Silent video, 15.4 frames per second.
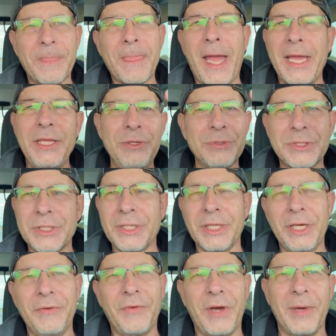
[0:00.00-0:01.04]
I used to
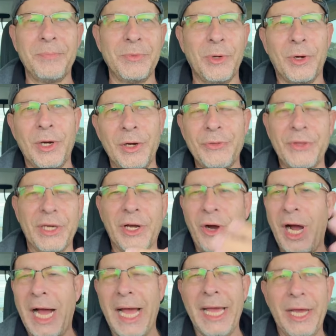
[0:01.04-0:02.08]
live up north in
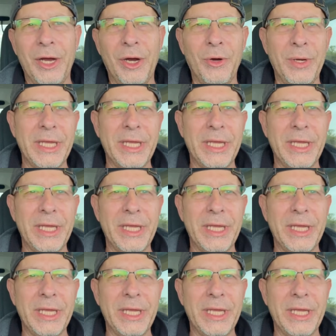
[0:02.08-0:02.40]
Ohio.